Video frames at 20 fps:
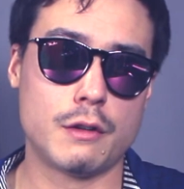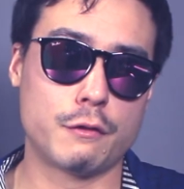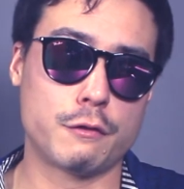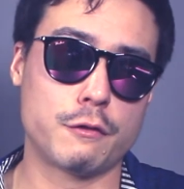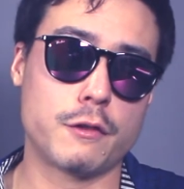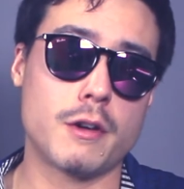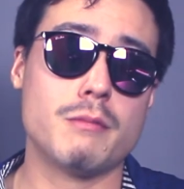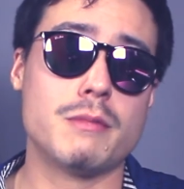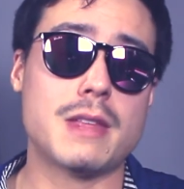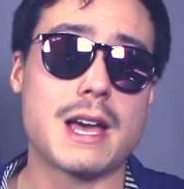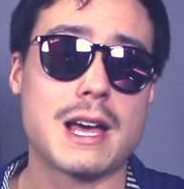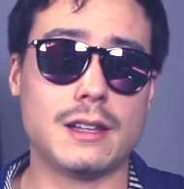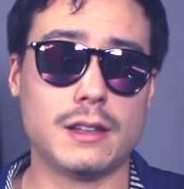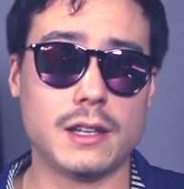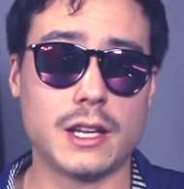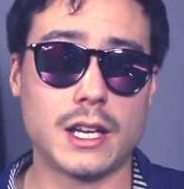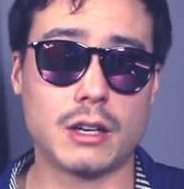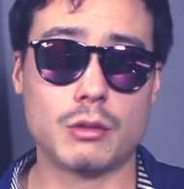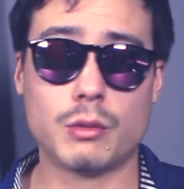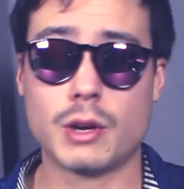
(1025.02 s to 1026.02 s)
from that
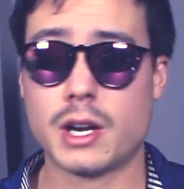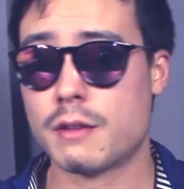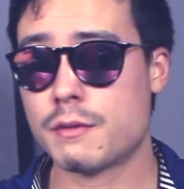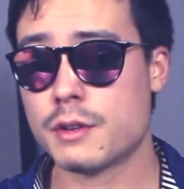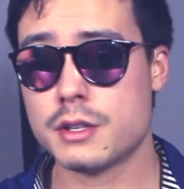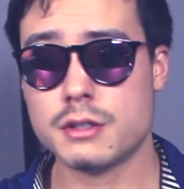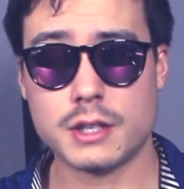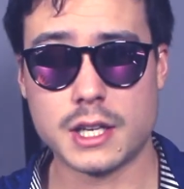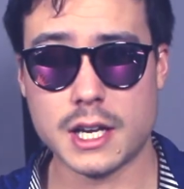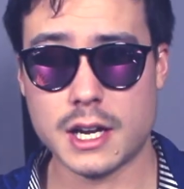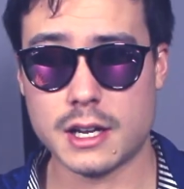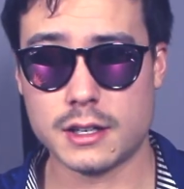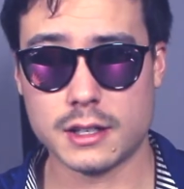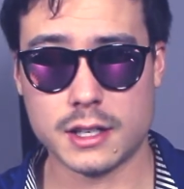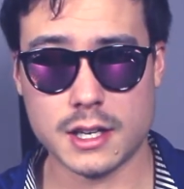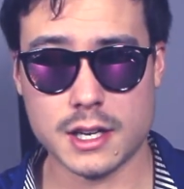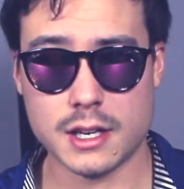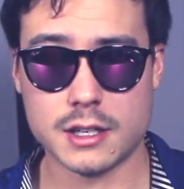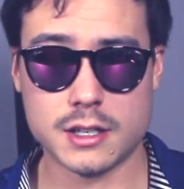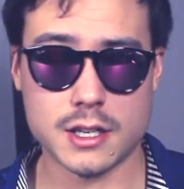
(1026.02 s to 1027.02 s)
link, whatever you get,
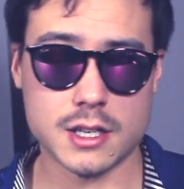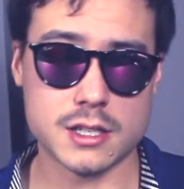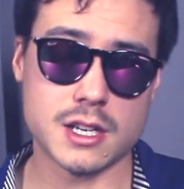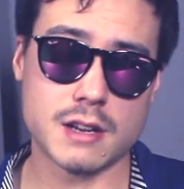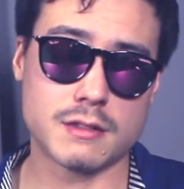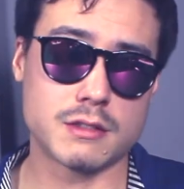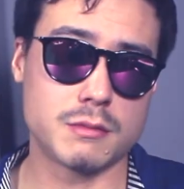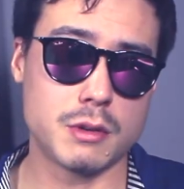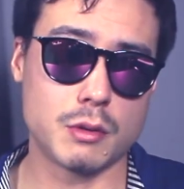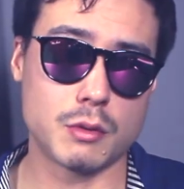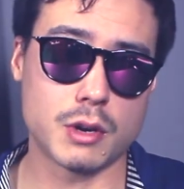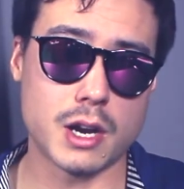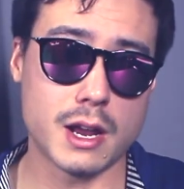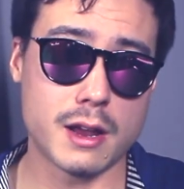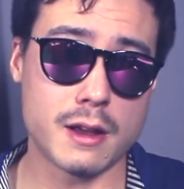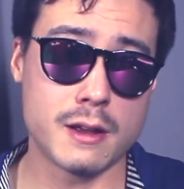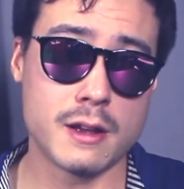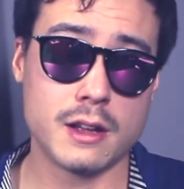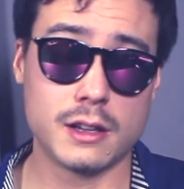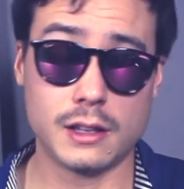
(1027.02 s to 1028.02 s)
again, it doesn't have to be what
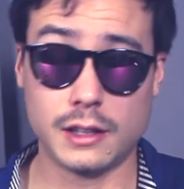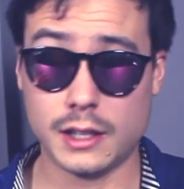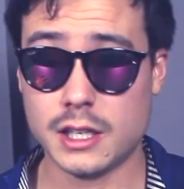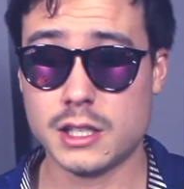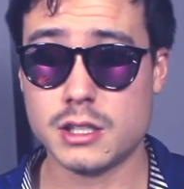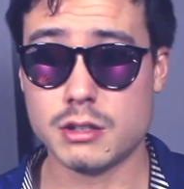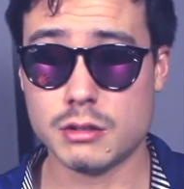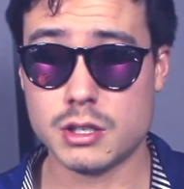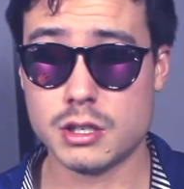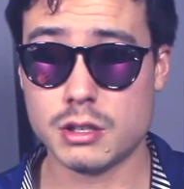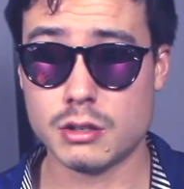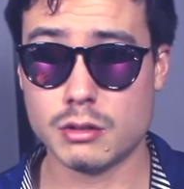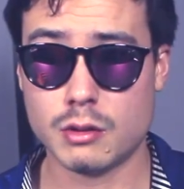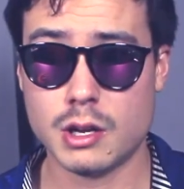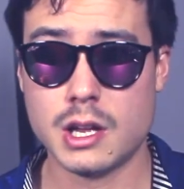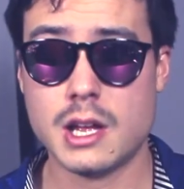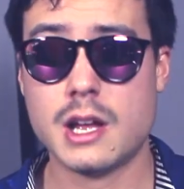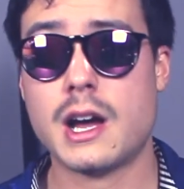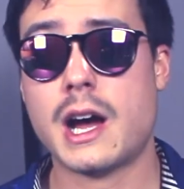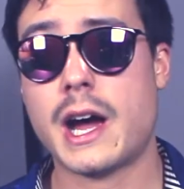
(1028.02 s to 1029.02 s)
I linked you to,
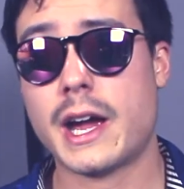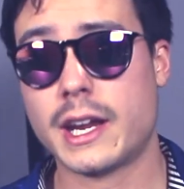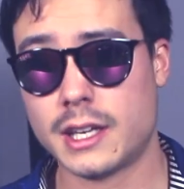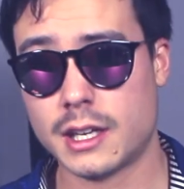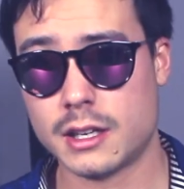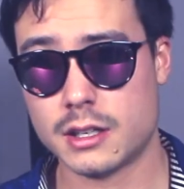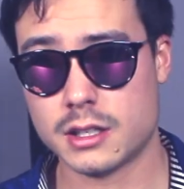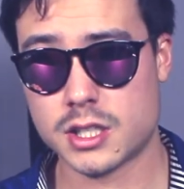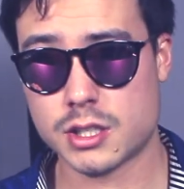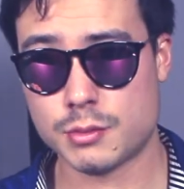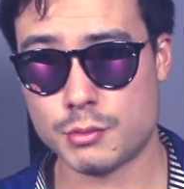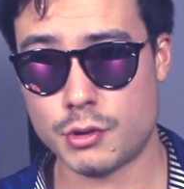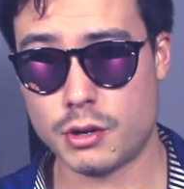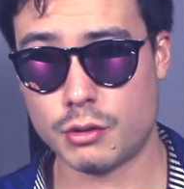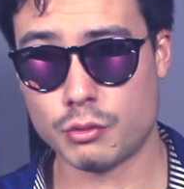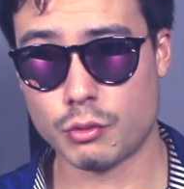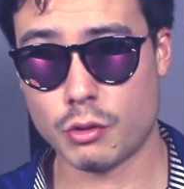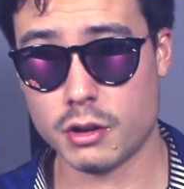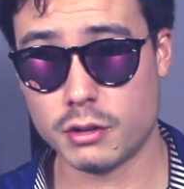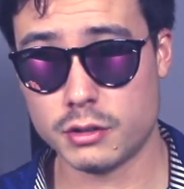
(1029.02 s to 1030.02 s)
I get a
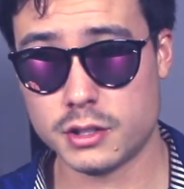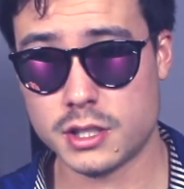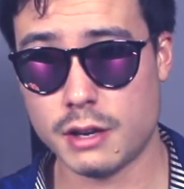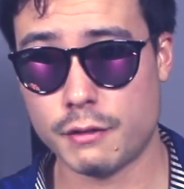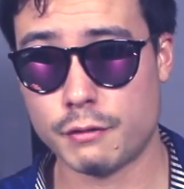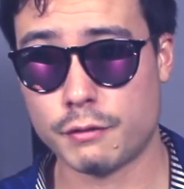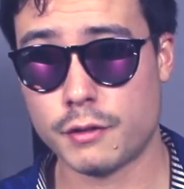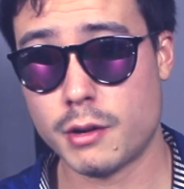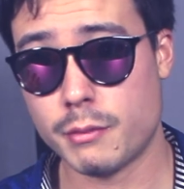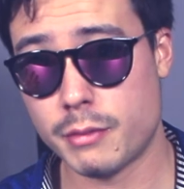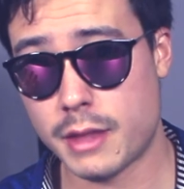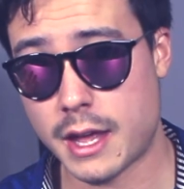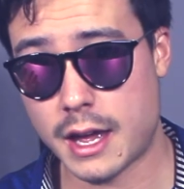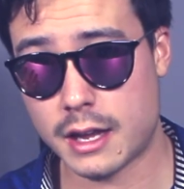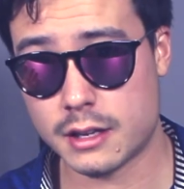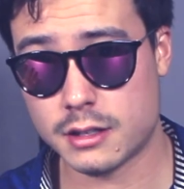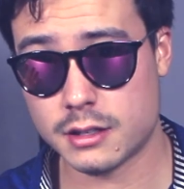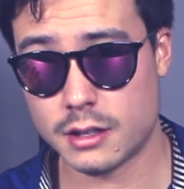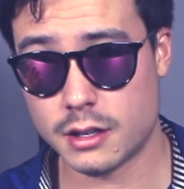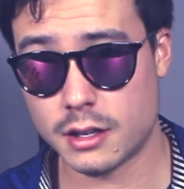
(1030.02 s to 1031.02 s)
small royalty from
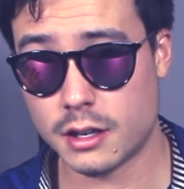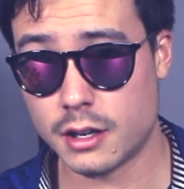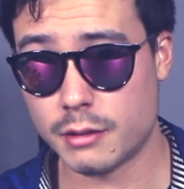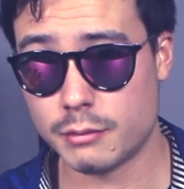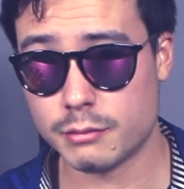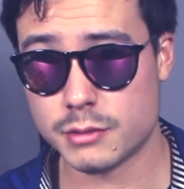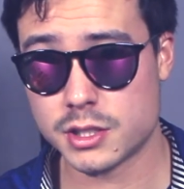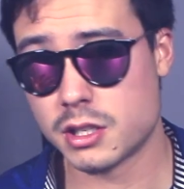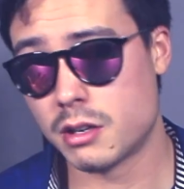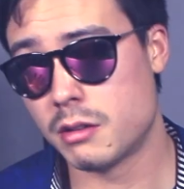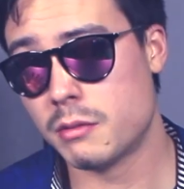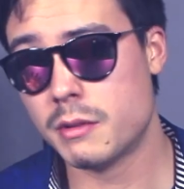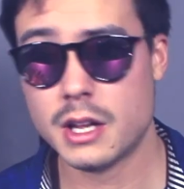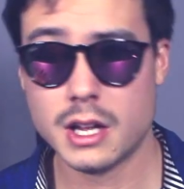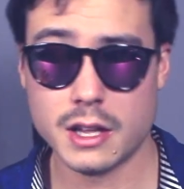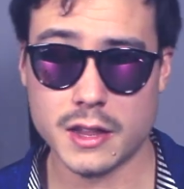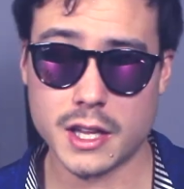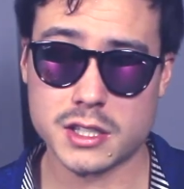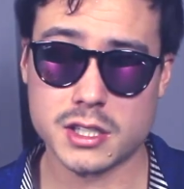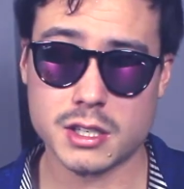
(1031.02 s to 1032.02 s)
that. So
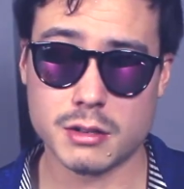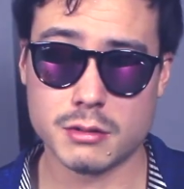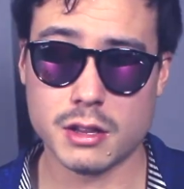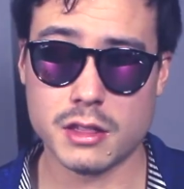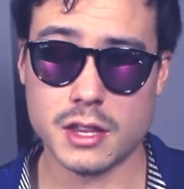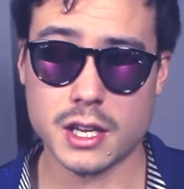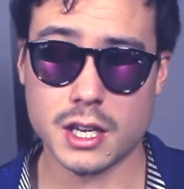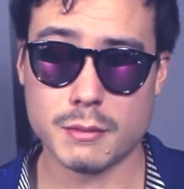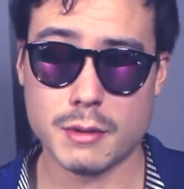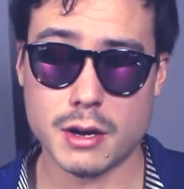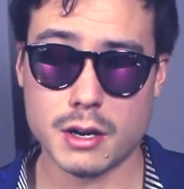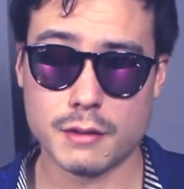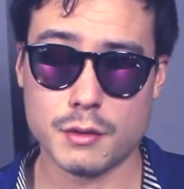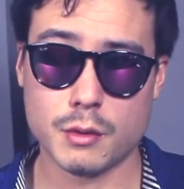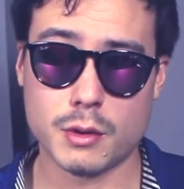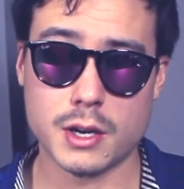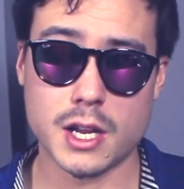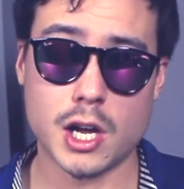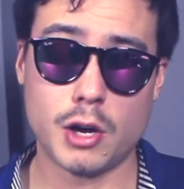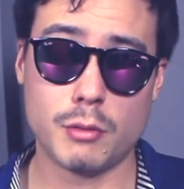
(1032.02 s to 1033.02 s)
that's something to think about if you
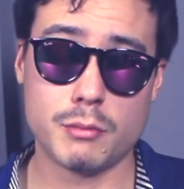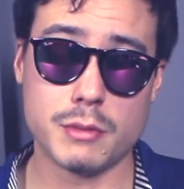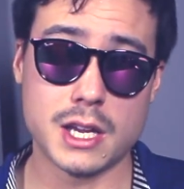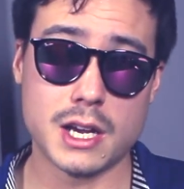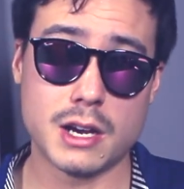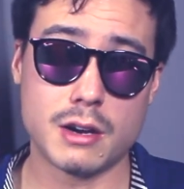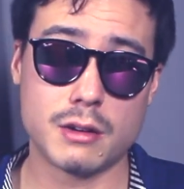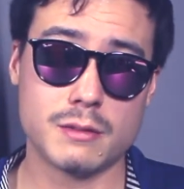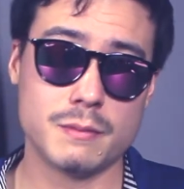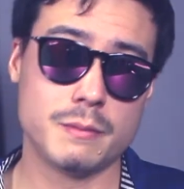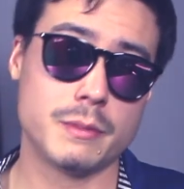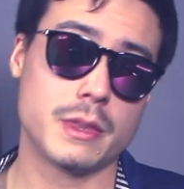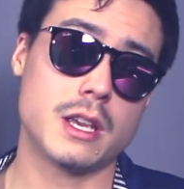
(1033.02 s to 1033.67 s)
want to help me out.